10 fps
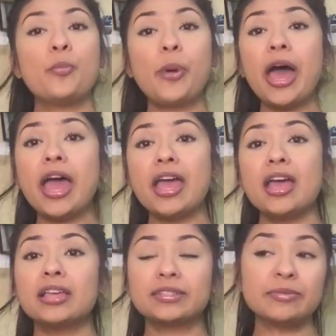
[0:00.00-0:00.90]

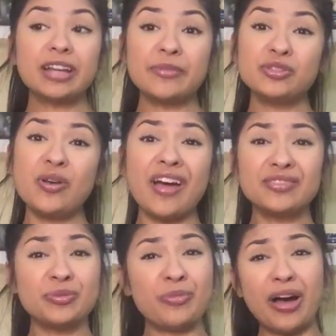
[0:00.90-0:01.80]
but sometimes you have
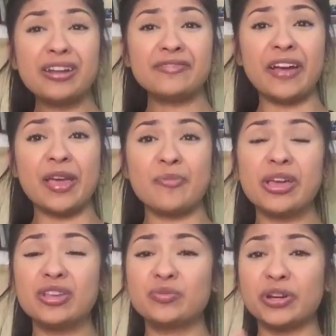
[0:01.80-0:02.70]
to modify it
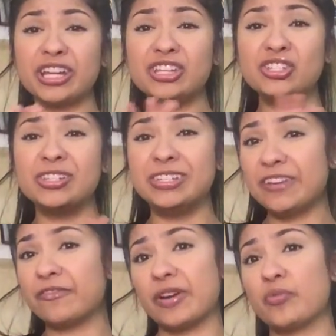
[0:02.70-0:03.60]
because we're each
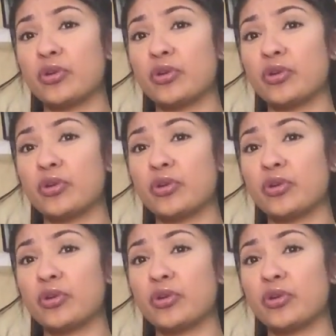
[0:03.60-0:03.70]
different.